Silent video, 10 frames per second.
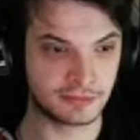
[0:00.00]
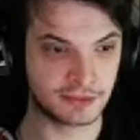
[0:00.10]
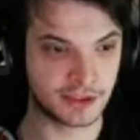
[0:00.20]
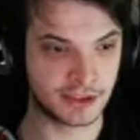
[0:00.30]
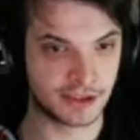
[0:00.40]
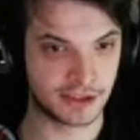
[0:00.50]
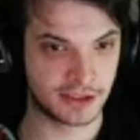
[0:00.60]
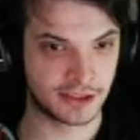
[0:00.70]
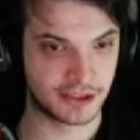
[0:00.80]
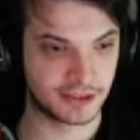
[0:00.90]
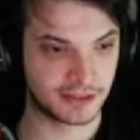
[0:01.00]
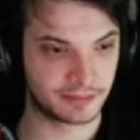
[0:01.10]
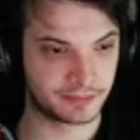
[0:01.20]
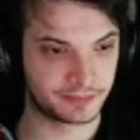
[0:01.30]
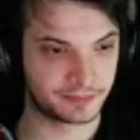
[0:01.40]

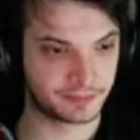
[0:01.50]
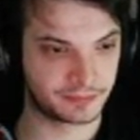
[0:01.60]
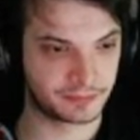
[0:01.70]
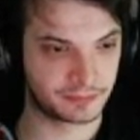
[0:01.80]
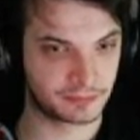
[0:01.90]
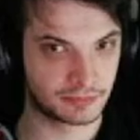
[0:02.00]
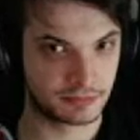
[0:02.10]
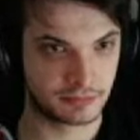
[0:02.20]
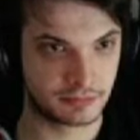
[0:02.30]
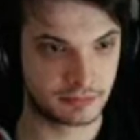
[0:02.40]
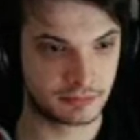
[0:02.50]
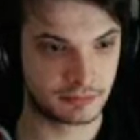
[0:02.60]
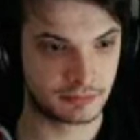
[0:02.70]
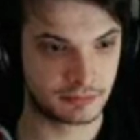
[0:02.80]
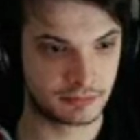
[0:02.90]

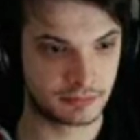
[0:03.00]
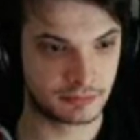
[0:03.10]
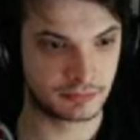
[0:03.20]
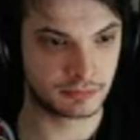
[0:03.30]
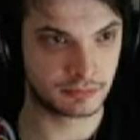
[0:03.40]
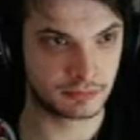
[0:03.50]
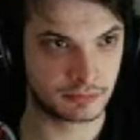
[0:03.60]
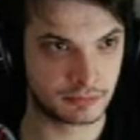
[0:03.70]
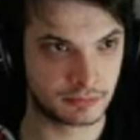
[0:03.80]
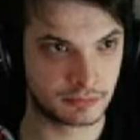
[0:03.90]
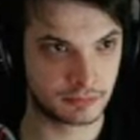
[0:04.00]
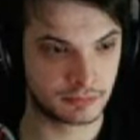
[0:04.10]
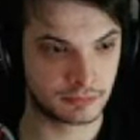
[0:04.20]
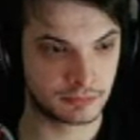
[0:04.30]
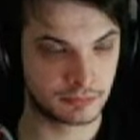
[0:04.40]

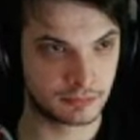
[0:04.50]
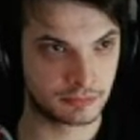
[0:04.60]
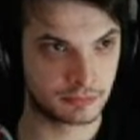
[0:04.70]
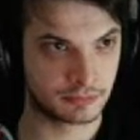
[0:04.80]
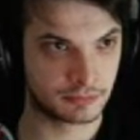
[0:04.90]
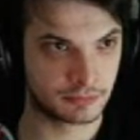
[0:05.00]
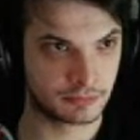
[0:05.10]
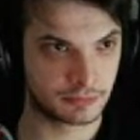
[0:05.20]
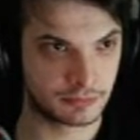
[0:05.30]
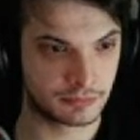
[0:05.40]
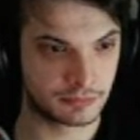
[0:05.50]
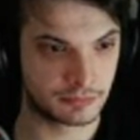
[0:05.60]
(not speaking)